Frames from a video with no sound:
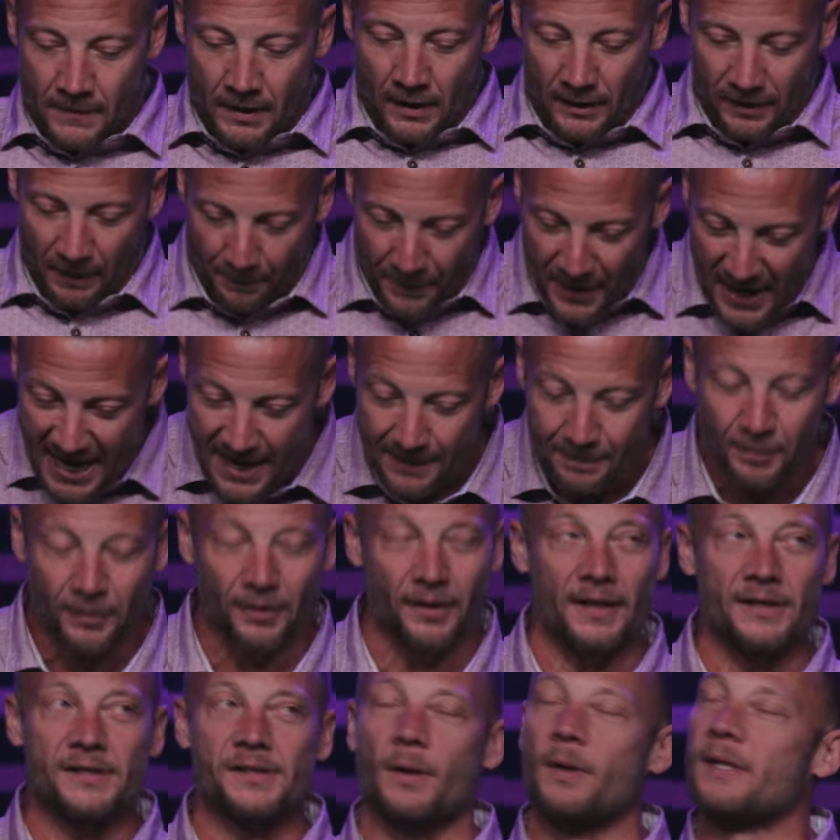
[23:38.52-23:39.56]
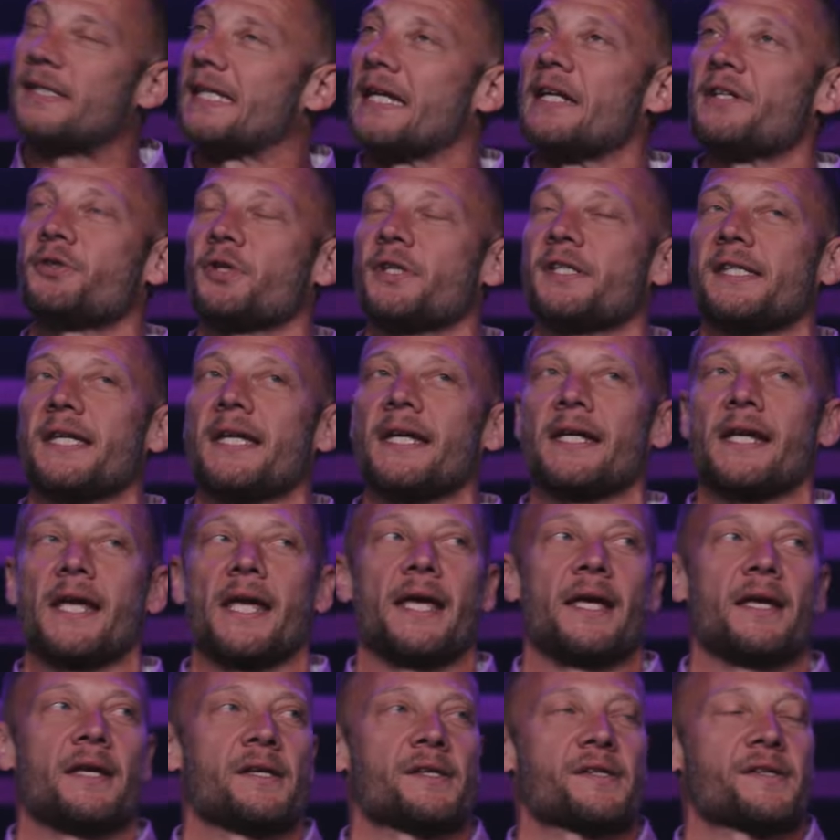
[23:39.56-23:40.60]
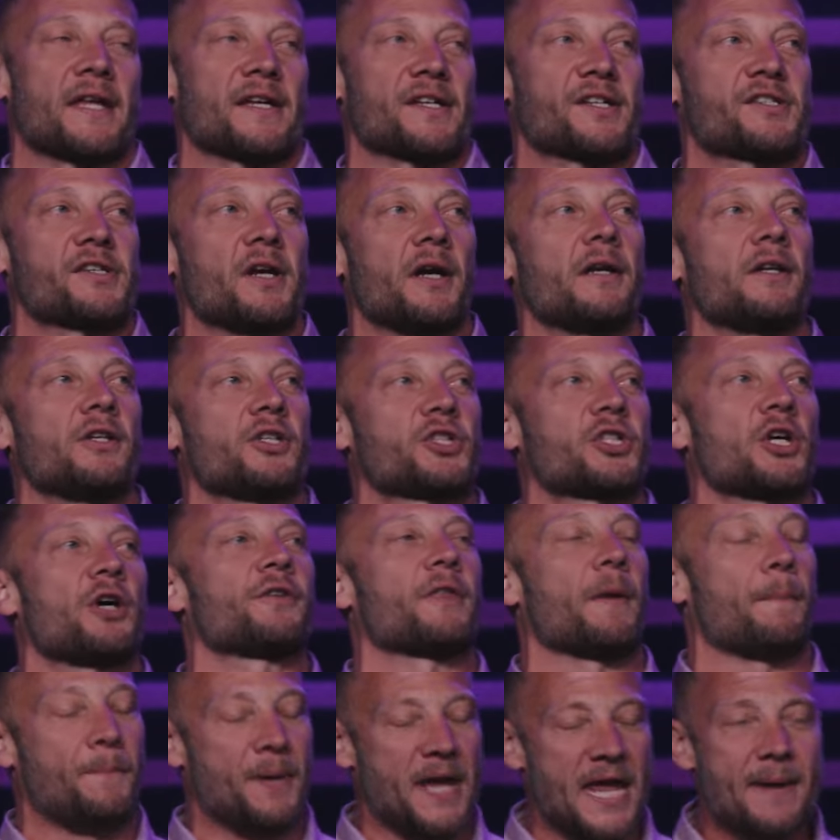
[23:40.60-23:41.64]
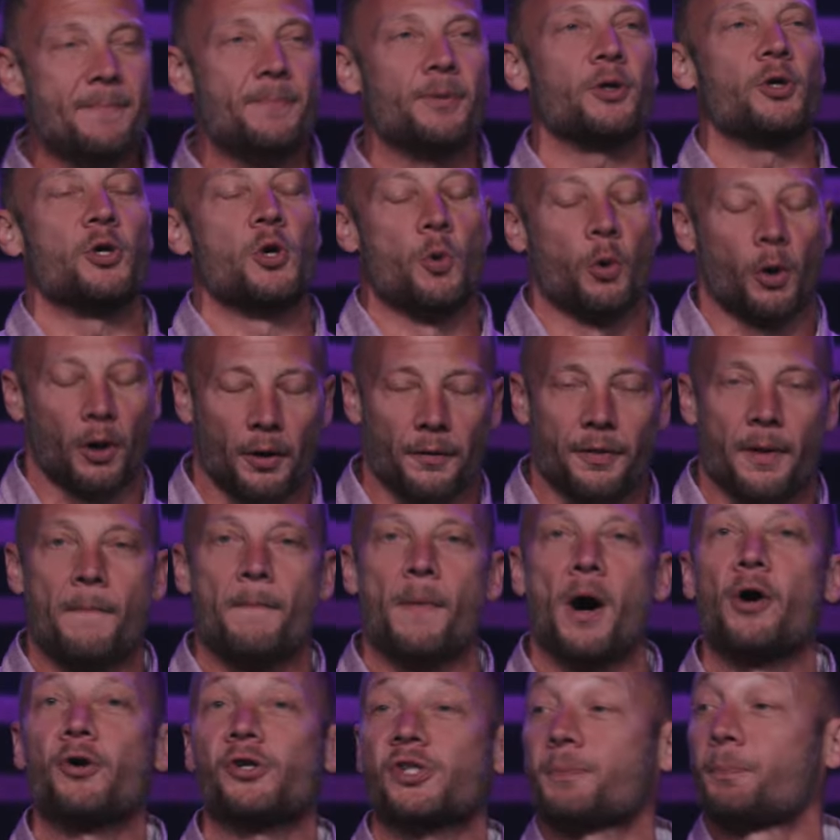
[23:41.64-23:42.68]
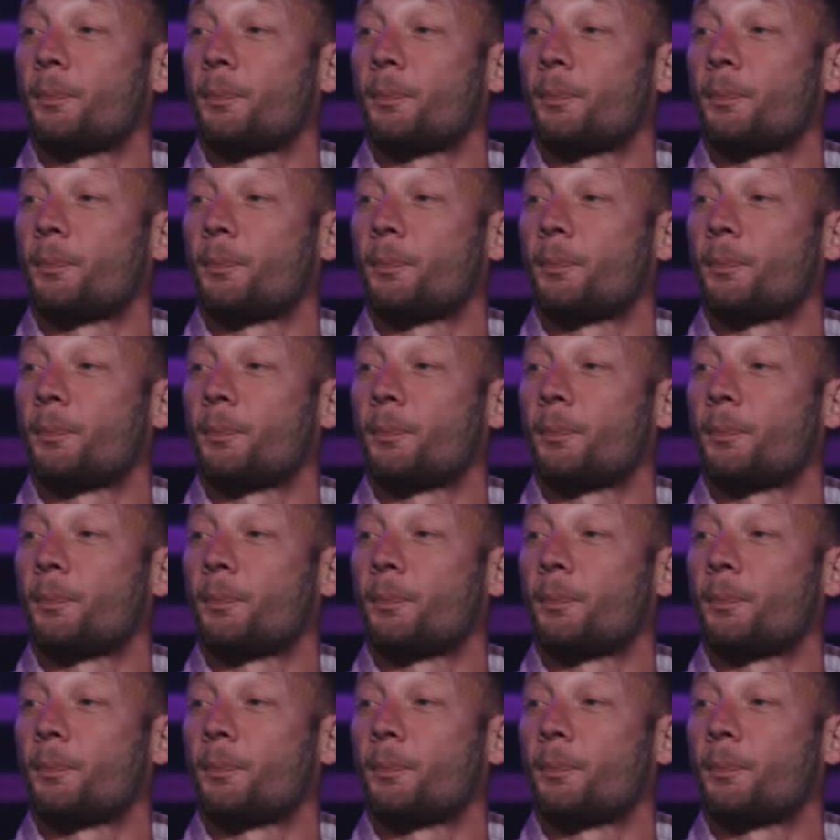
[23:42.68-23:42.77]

The people, it's, what's interesting is that studies show the people who are the most